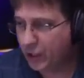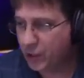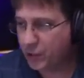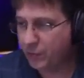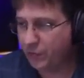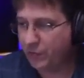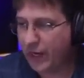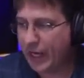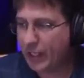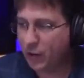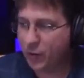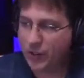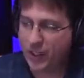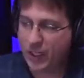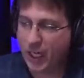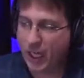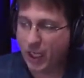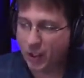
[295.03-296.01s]
is to provide you
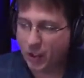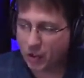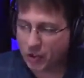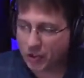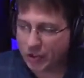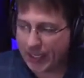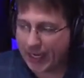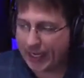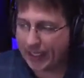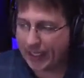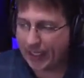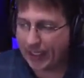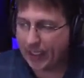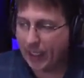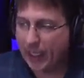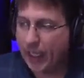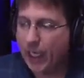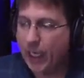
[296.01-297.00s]
with an
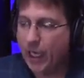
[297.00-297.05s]
understanding